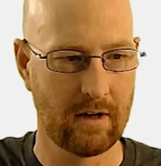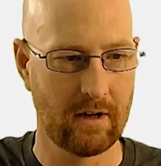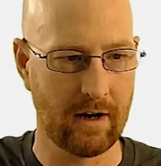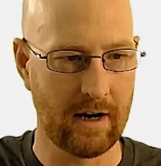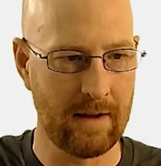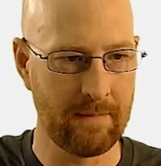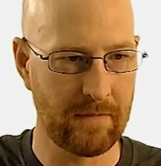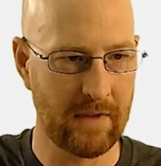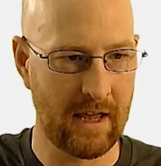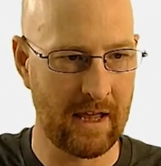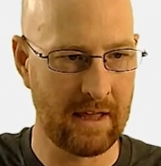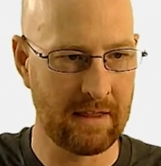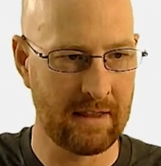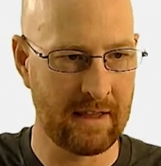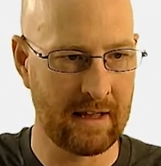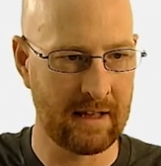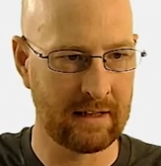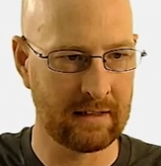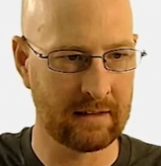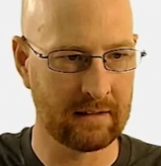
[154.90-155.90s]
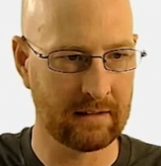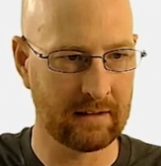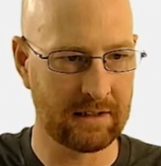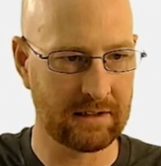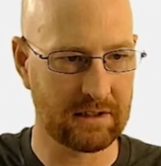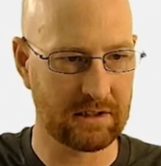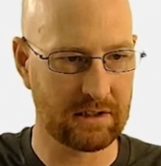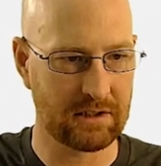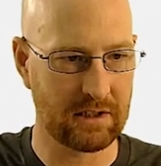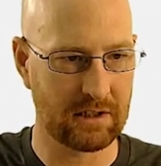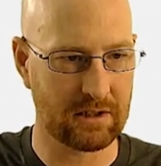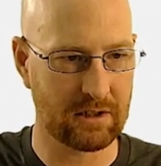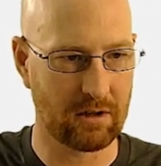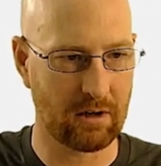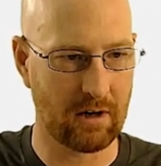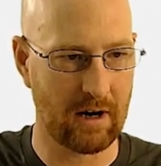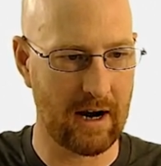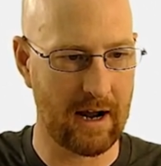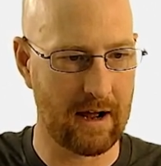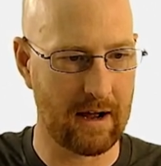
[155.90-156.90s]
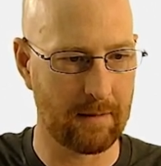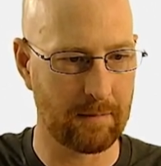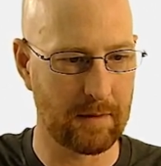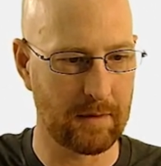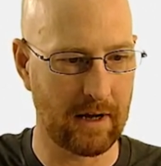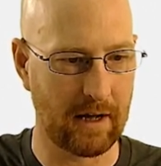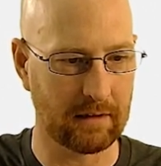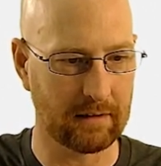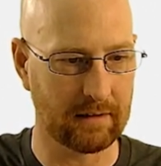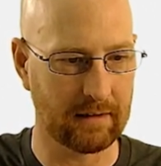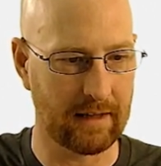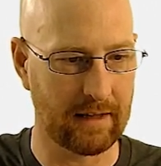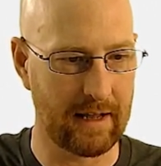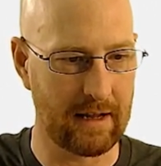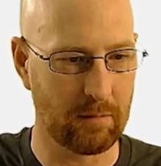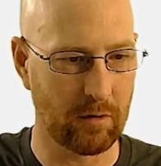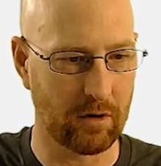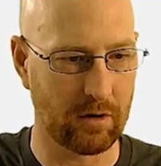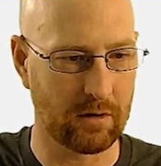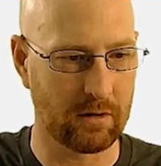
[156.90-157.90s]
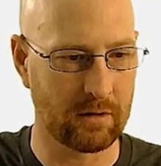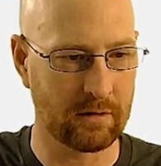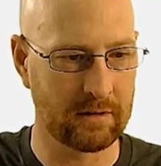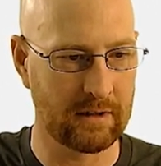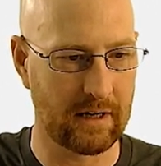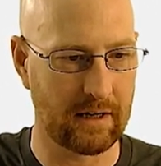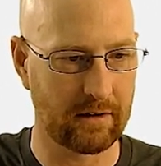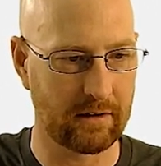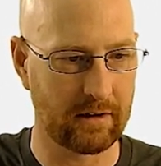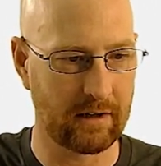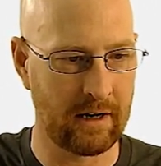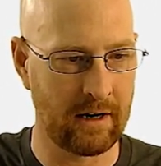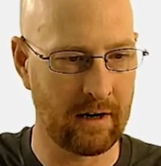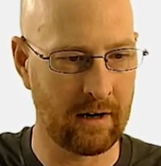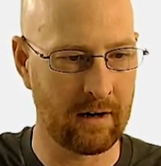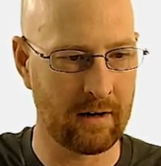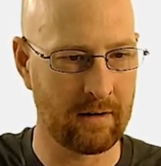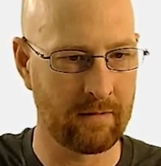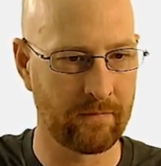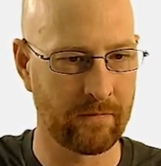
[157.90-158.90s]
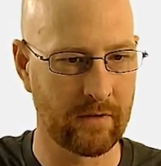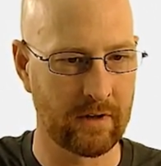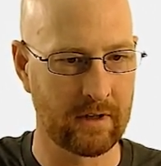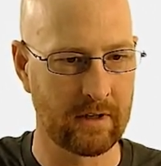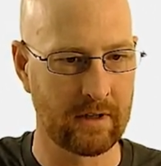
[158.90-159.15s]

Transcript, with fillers: Okay, and then let's just grab a label down here